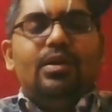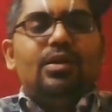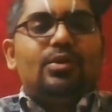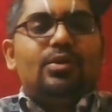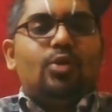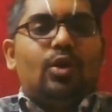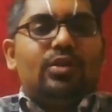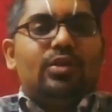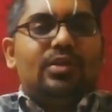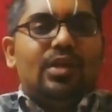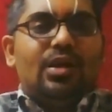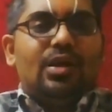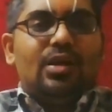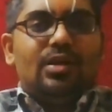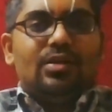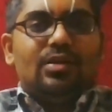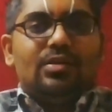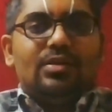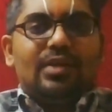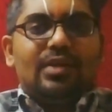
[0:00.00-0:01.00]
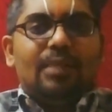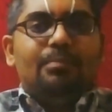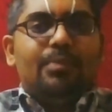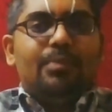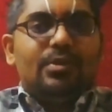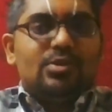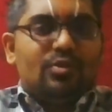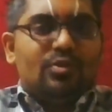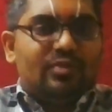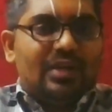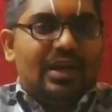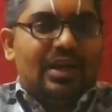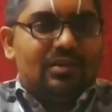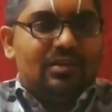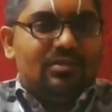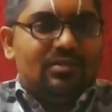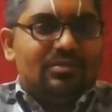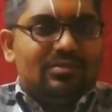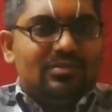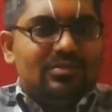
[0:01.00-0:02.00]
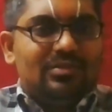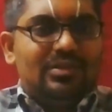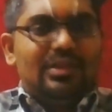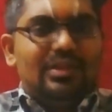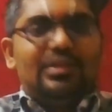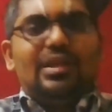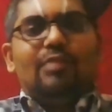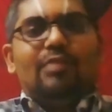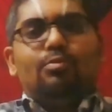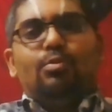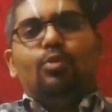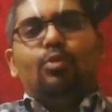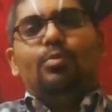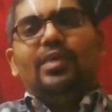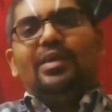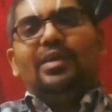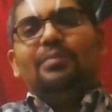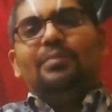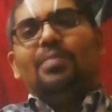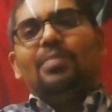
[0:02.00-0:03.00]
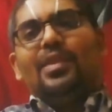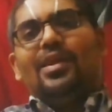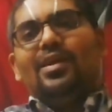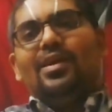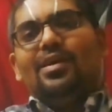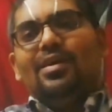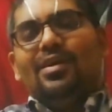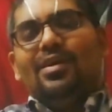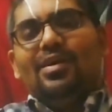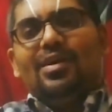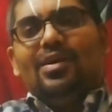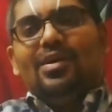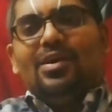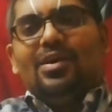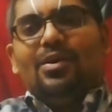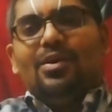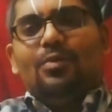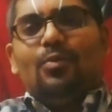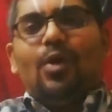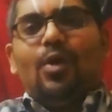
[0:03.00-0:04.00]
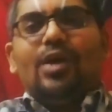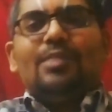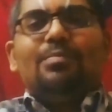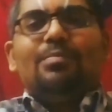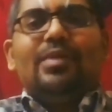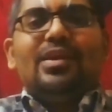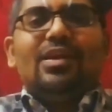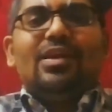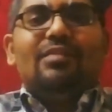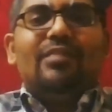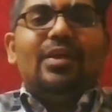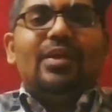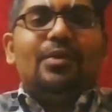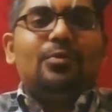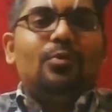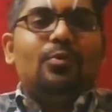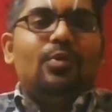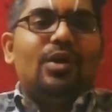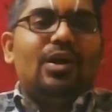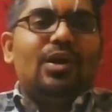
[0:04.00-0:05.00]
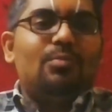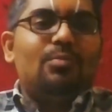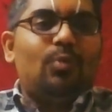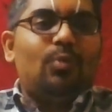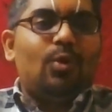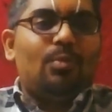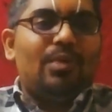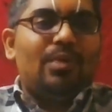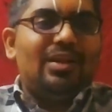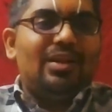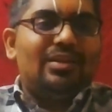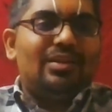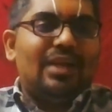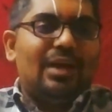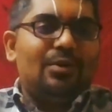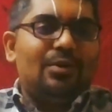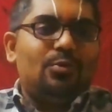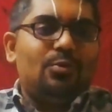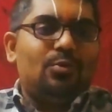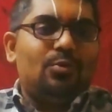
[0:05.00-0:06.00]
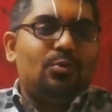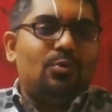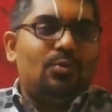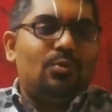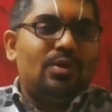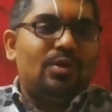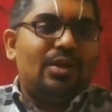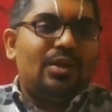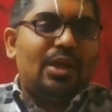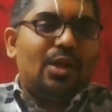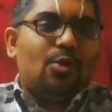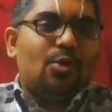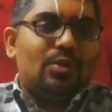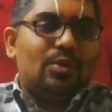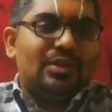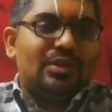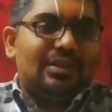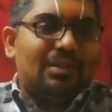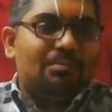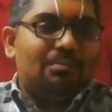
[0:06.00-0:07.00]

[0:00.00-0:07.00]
built on the temples of the land, the Dev Bhumi, what better way to earn more money than to take over the